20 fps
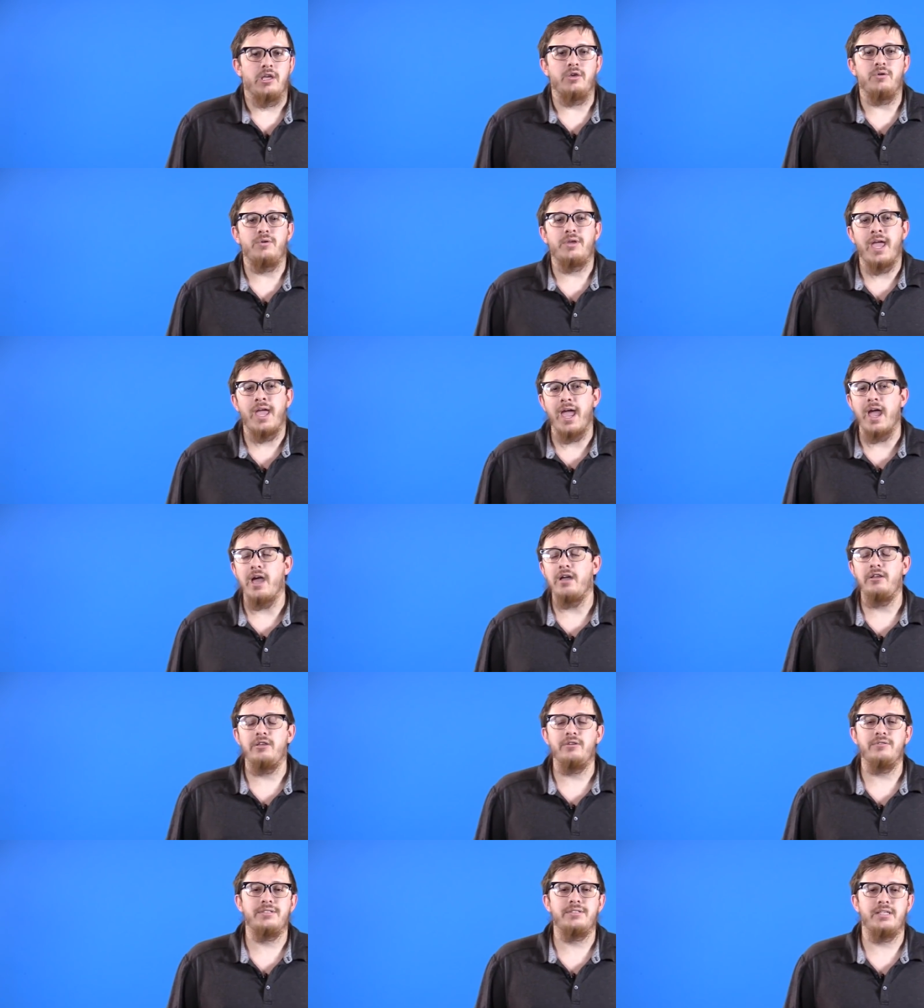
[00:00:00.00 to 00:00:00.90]
You
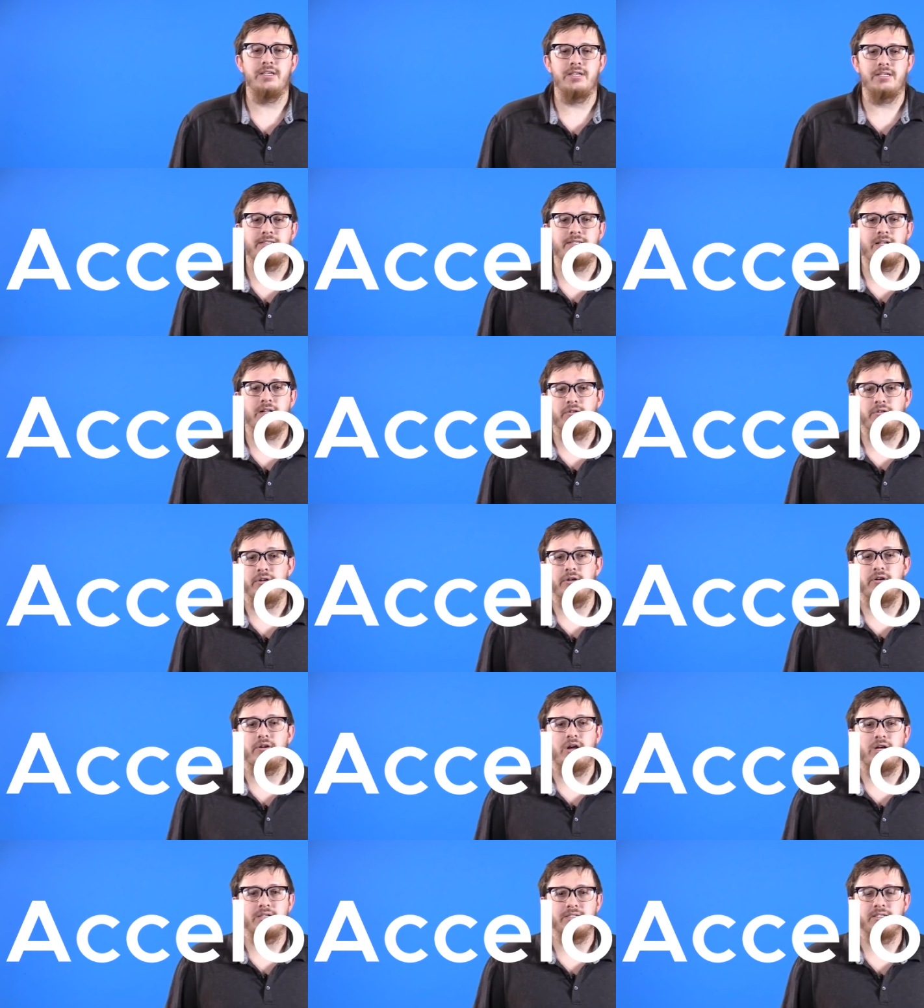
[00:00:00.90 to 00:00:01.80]
can use the
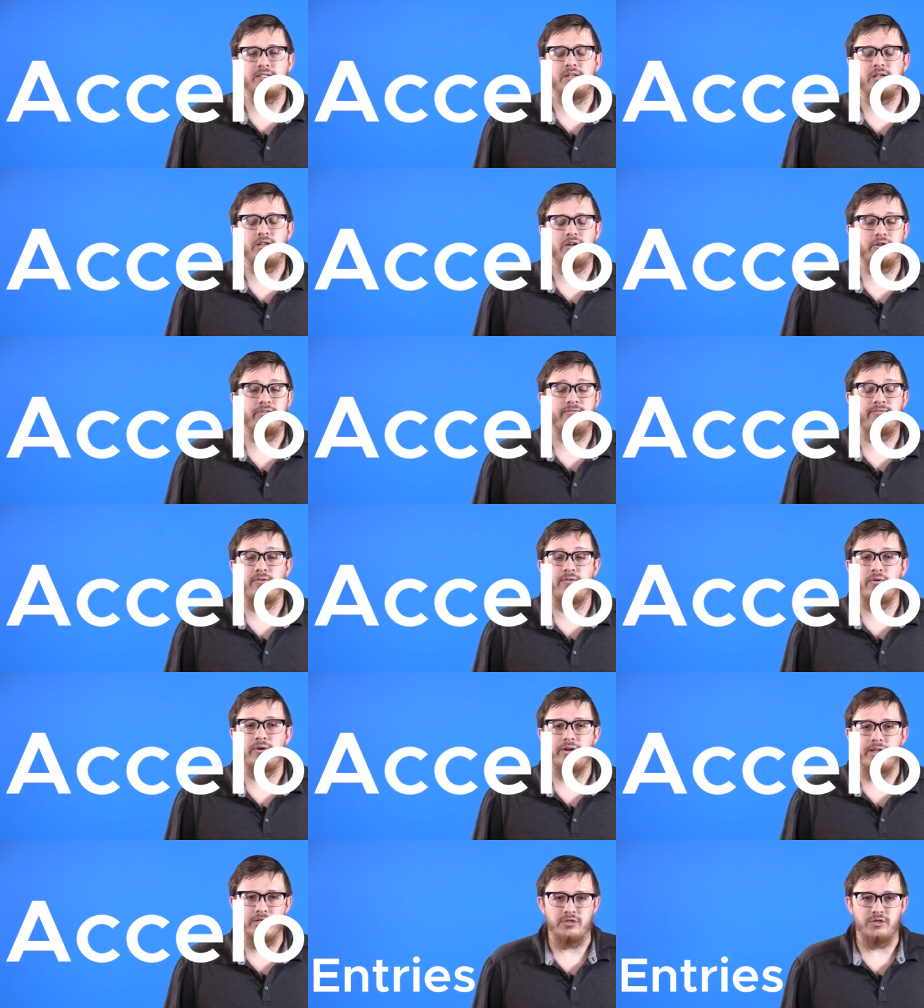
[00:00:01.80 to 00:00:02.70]
Accelerator Oscillator
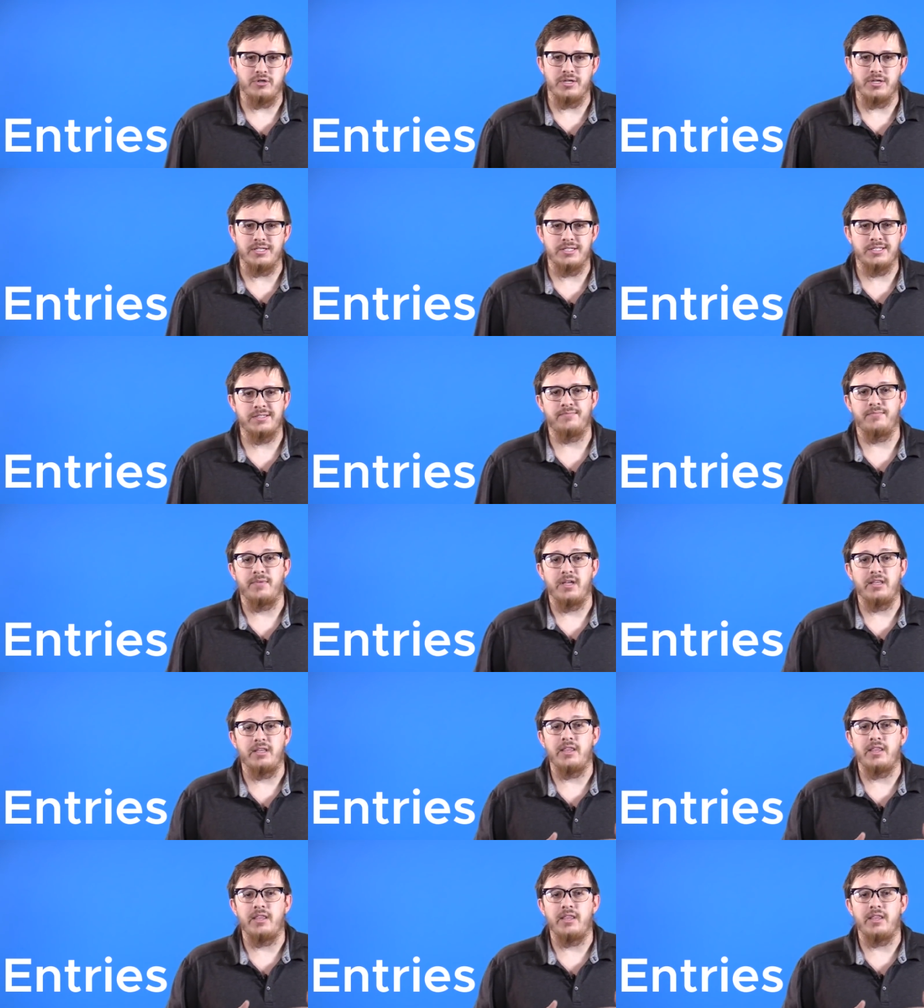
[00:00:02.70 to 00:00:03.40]
for entries,